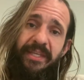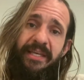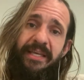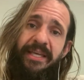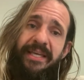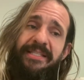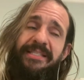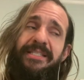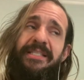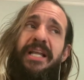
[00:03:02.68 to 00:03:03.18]

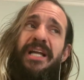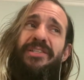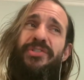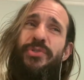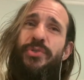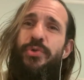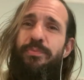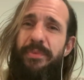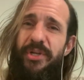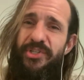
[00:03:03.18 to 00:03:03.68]
It's not
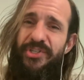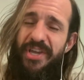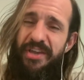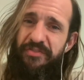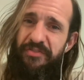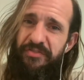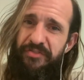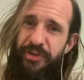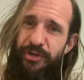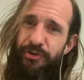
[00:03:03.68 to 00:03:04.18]
so much a
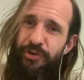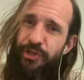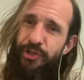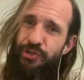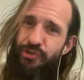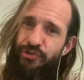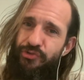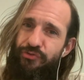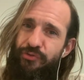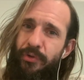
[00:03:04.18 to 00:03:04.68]
fear
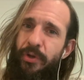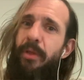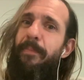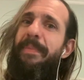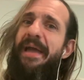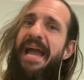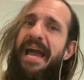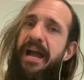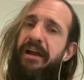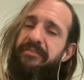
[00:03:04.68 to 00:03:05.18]
control
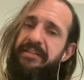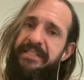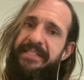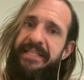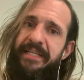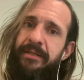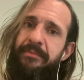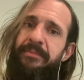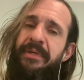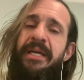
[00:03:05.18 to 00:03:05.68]

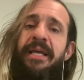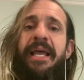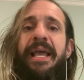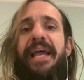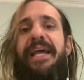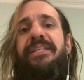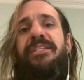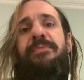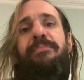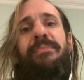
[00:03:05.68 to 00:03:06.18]
paradigm
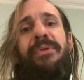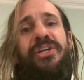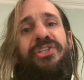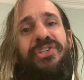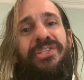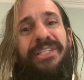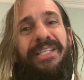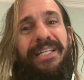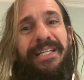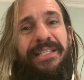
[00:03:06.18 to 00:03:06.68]
as much
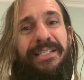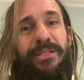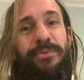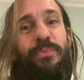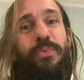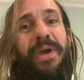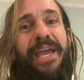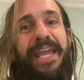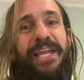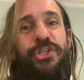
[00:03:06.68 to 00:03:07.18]
as it is a
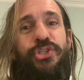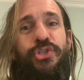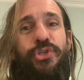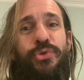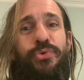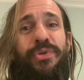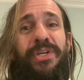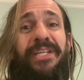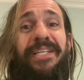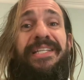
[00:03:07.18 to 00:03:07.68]
way
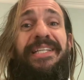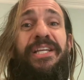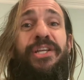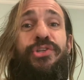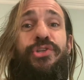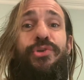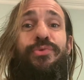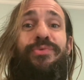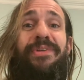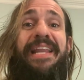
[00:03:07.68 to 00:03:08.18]
to
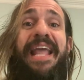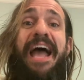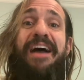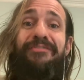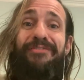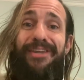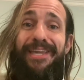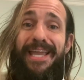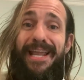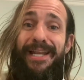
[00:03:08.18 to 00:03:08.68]
continue
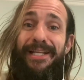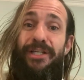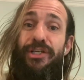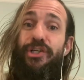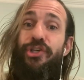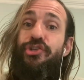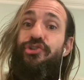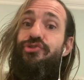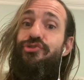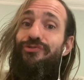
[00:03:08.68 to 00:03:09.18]
navigating and
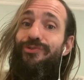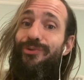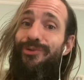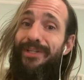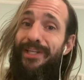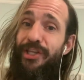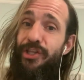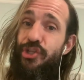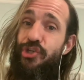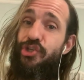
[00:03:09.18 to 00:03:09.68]

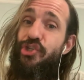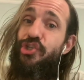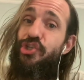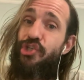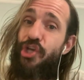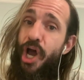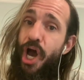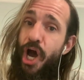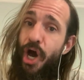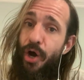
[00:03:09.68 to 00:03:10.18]
controlling the
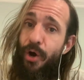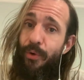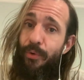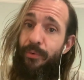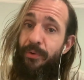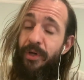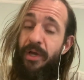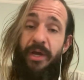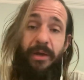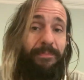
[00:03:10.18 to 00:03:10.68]
show.
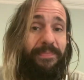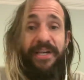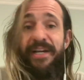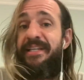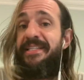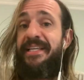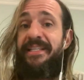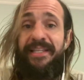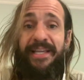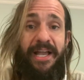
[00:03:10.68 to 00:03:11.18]
Because
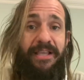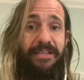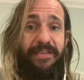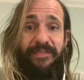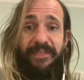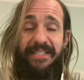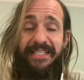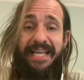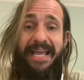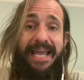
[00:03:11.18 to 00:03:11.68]
at the end of
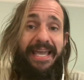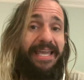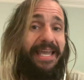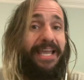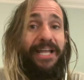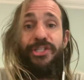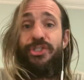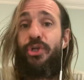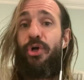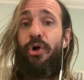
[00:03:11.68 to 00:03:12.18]
the day,
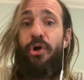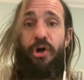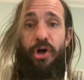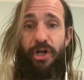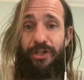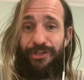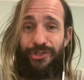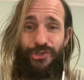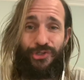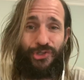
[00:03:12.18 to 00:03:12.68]
it's
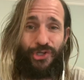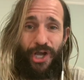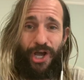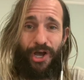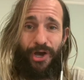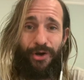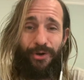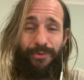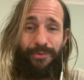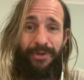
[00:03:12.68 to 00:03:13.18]
all a
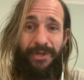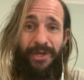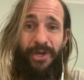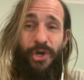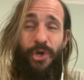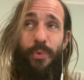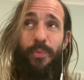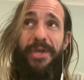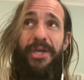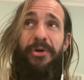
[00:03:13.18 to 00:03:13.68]
show.
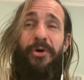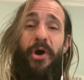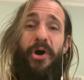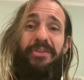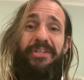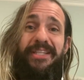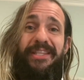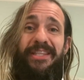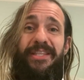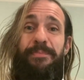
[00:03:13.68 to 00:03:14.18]
We call
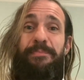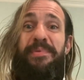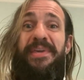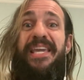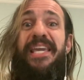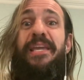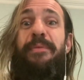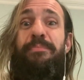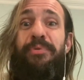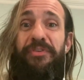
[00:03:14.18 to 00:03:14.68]
it the
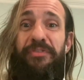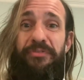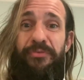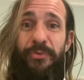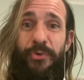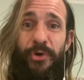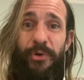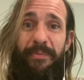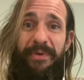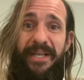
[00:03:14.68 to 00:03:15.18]
P
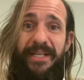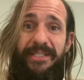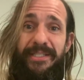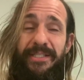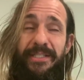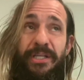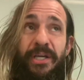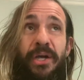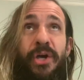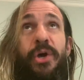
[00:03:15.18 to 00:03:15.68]

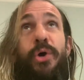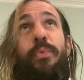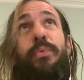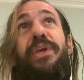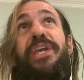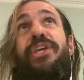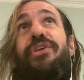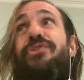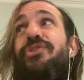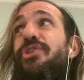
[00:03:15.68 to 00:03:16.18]
performance. We
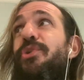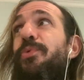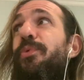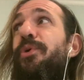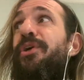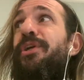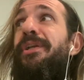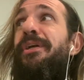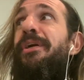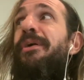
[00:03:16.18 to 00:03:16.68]
use the
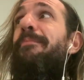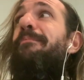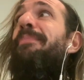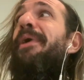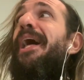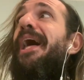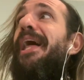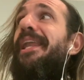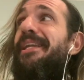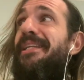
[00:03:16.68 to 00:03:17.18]
word
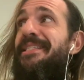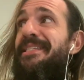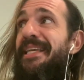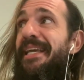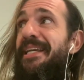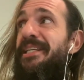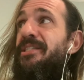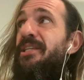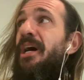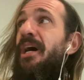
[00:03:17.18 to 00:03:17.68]

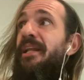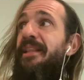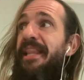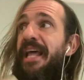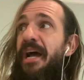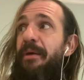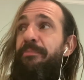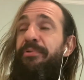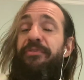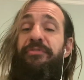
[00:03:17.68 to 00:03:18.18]
politics on
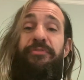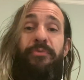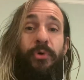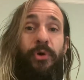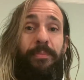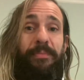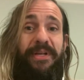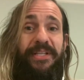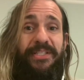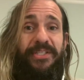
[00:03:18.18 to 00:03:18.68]
that
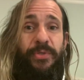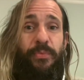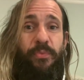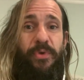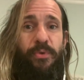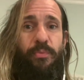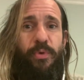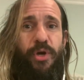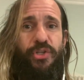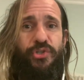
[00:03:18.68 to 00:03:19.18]
performance, and we
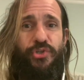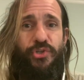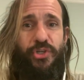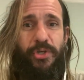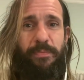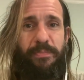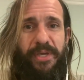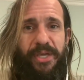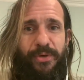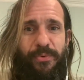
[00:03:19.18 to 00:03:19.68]
want you to
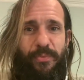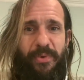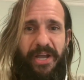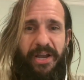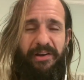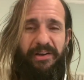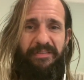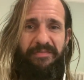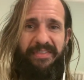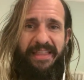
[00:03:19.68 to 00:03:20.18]
be
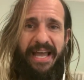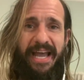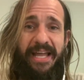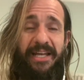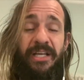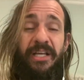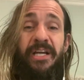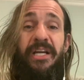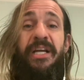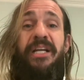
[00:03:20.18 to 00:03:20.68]
aware of that.
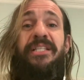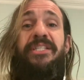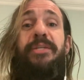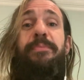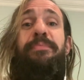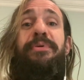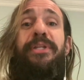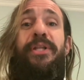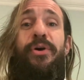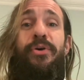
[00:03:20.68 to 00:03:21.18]

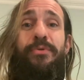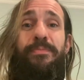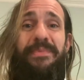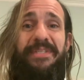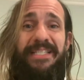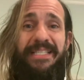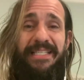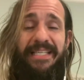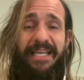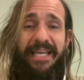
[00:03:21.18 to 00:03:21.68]

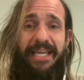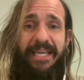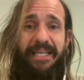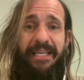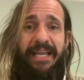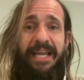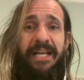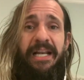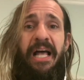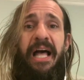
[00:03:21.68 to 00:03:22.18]
Diplomacy
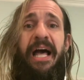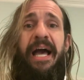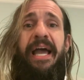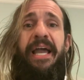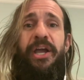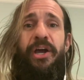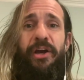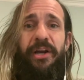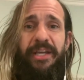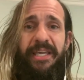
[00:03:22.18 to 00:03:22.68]
and
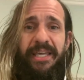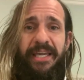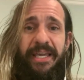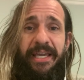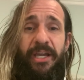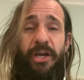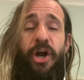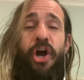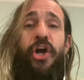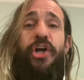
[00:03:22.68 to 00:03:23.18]

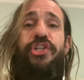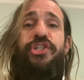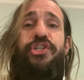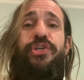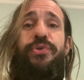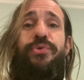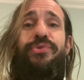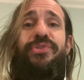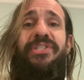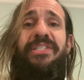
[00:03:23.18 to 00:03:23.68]
hierarchy are
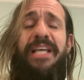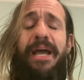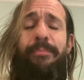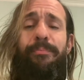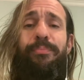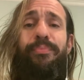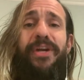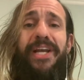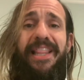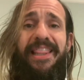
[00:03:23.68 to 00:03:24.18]
two
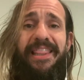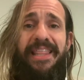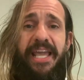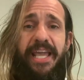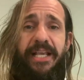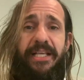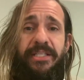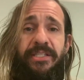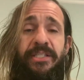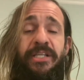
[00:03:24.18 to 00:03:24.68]
separate
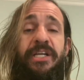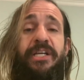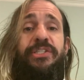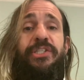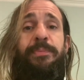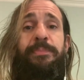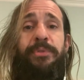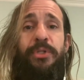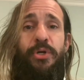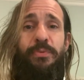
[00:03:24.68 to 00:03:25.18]
things.
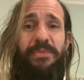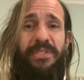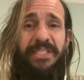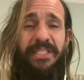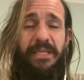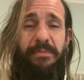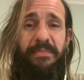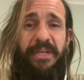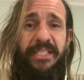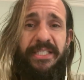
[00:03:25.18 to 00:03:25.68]

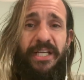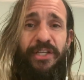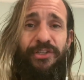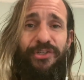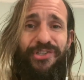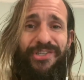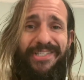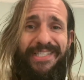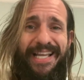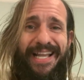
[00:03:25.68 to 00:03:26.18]
Diplomacy means
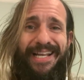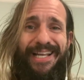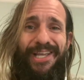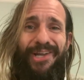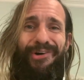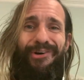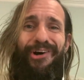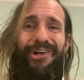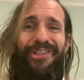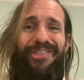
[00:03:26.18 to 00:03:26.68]
understanding
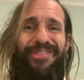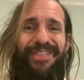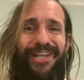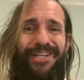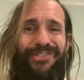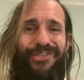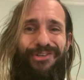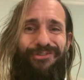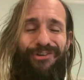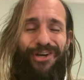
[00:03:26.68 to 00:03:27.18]
all
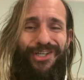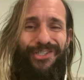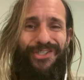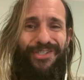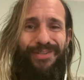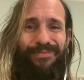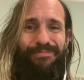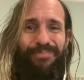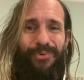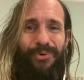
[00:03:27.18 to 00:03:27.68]
things across
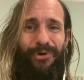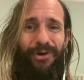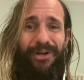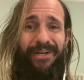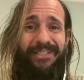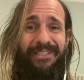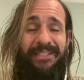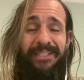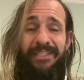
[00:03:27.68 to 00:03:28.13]
the board.